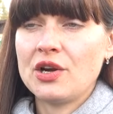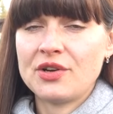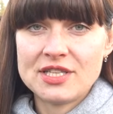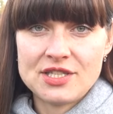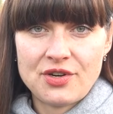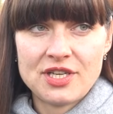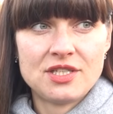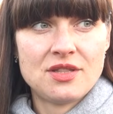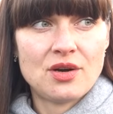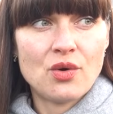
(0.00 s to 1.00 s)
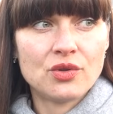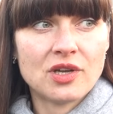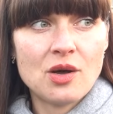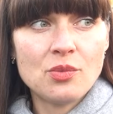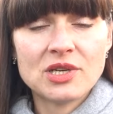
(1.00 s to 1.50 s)
registered their own
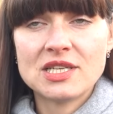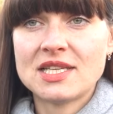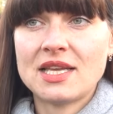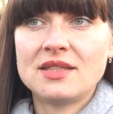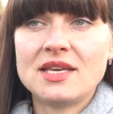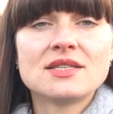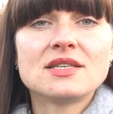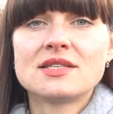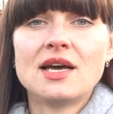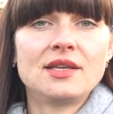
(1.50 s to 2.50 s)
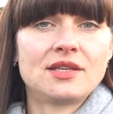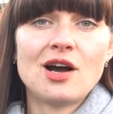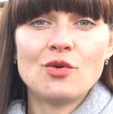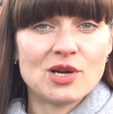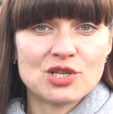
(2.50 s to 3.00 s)
companies and they decide
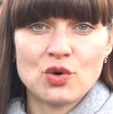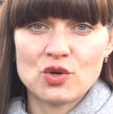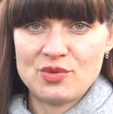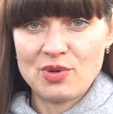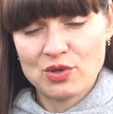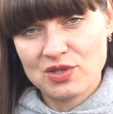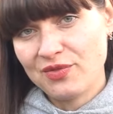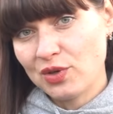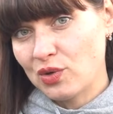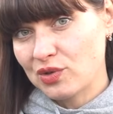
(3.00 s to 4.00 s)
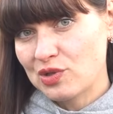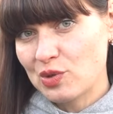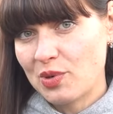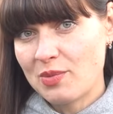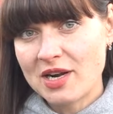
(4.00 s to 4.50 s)
how much cost. Because if you go to
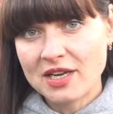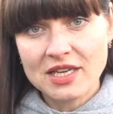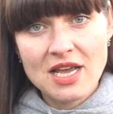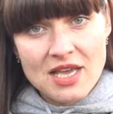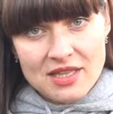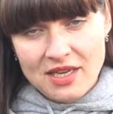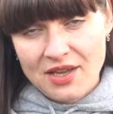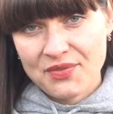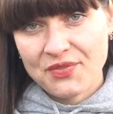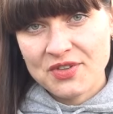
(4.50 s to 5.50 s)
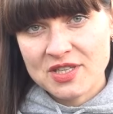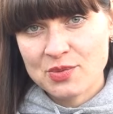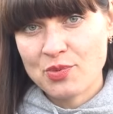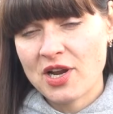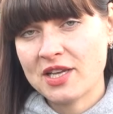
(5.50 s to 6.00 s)
supermarket, they have
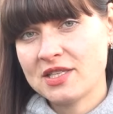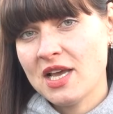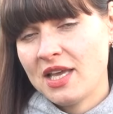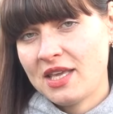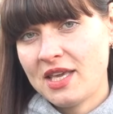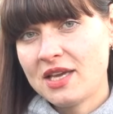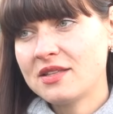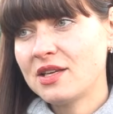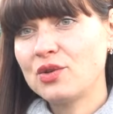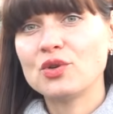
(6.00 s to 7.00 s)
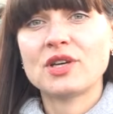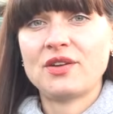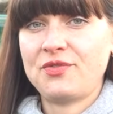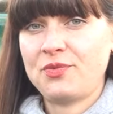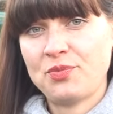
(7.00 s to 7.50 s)
fixed price. Here they don't
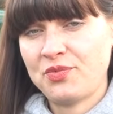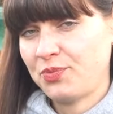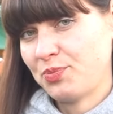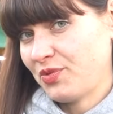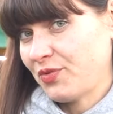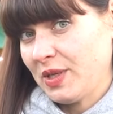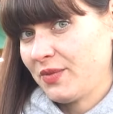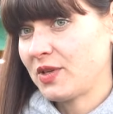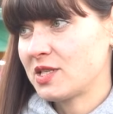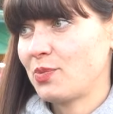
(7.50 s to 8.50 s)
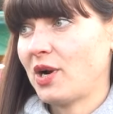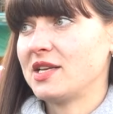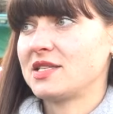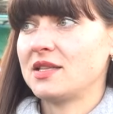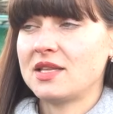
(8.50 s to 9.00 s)
have fixed
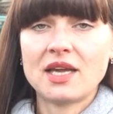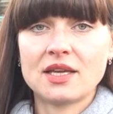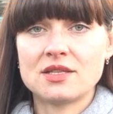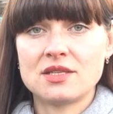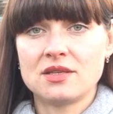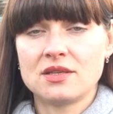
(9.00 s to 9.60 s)
price and they can